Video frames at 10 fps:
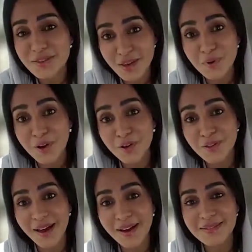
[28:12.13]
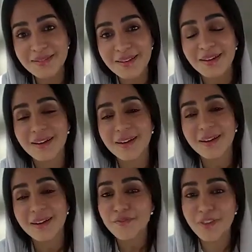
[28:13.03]
one day prior that
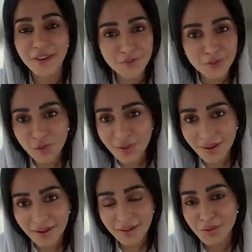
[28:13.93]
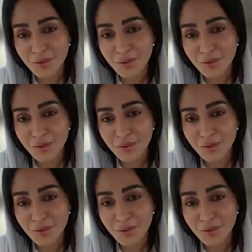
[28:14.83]
and give the gift